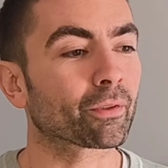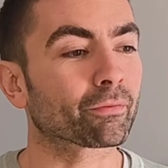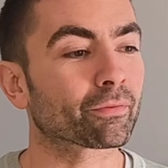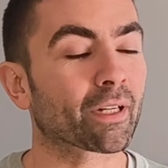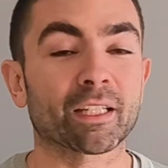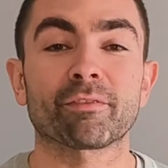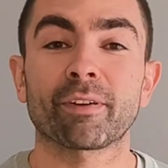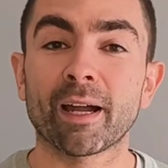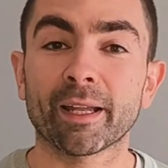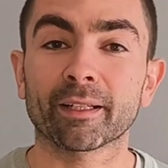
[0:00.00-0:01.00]
of
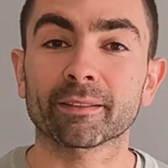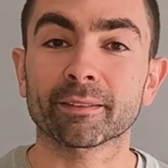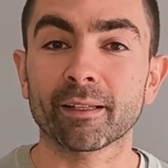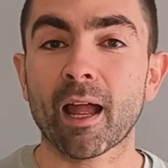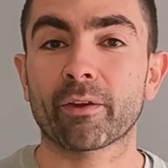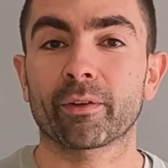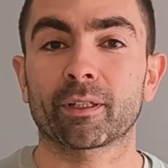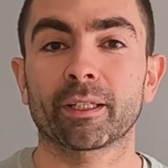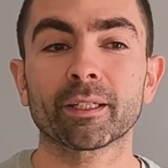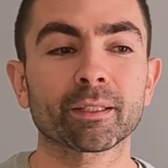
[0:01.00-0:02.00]
classifying
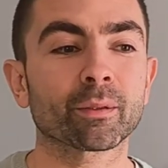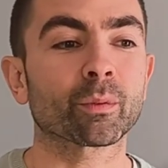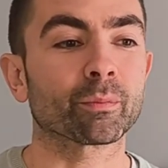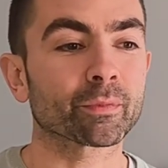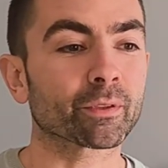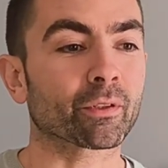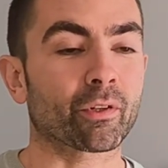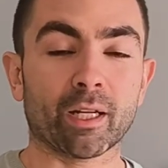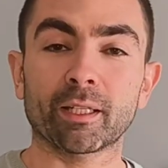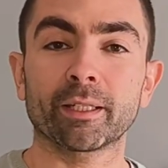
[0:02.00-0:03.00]
accurately or
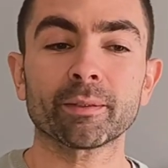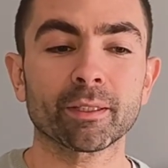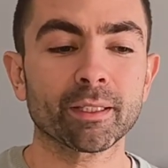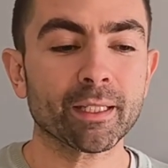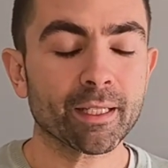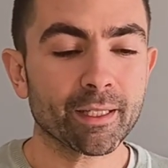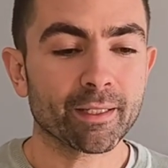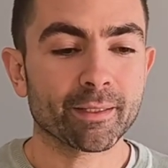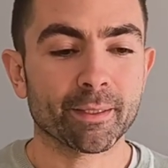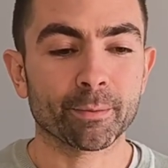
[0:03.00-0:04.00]
correctly.
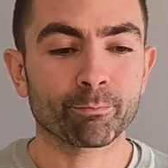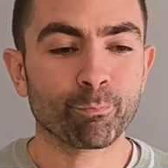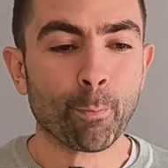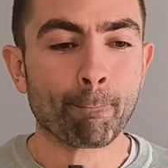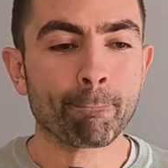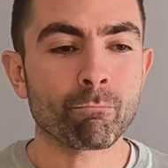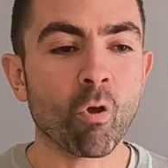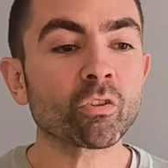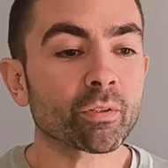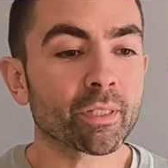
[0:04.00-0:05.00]
So
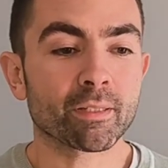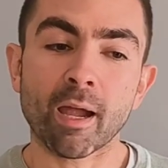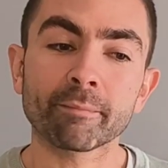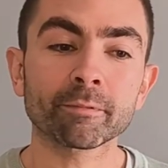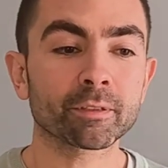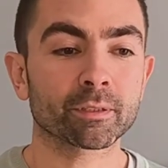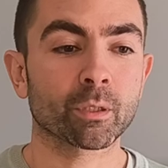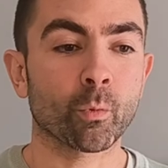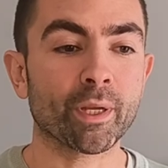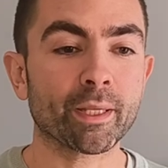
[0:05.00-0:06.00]
most of the times
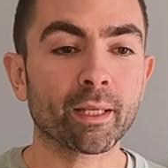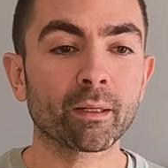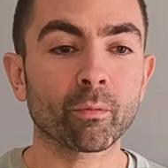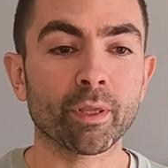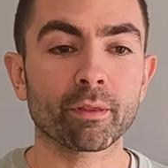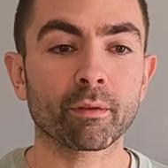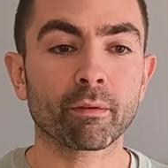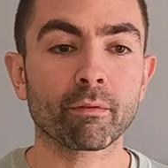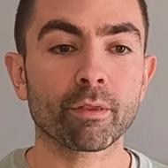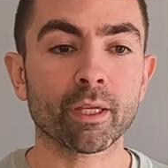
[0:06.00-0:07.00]
we deal with
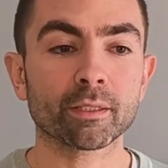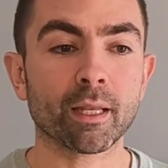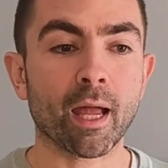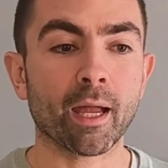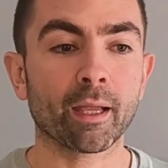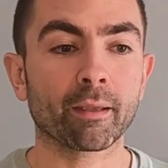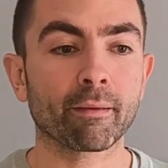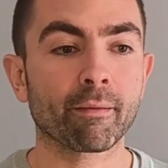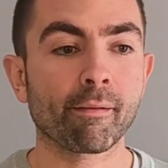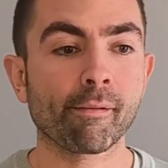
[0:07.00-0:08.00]
things like
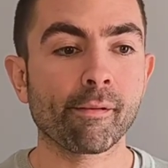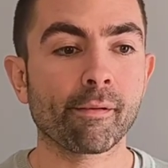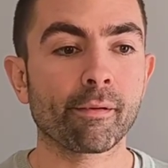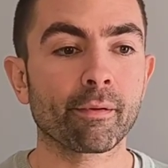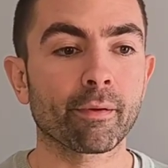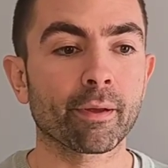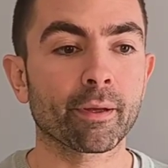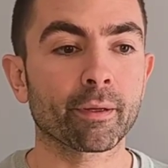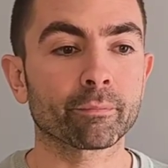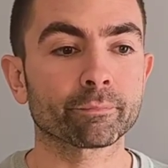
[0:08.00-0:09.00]

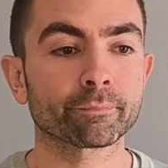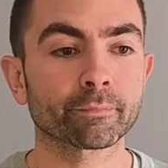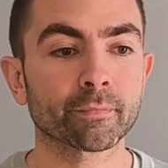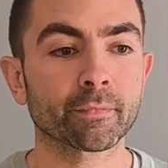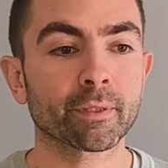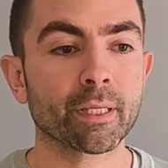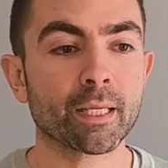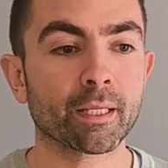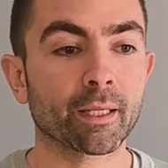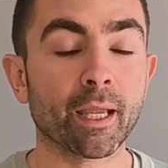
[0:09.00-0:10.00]
uh,
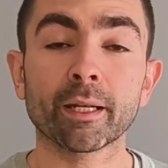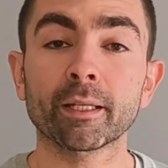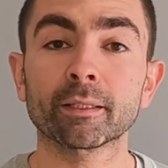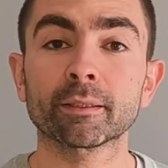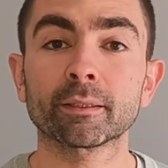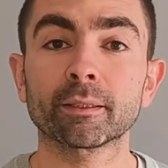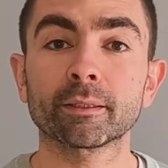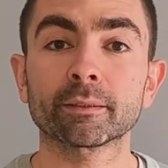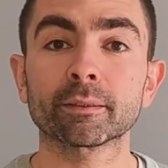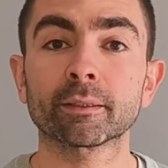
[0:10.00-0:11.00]

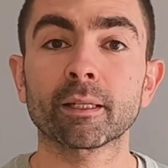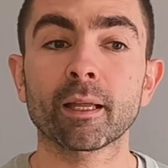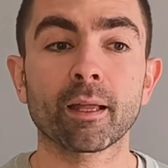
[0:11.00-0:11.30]
getting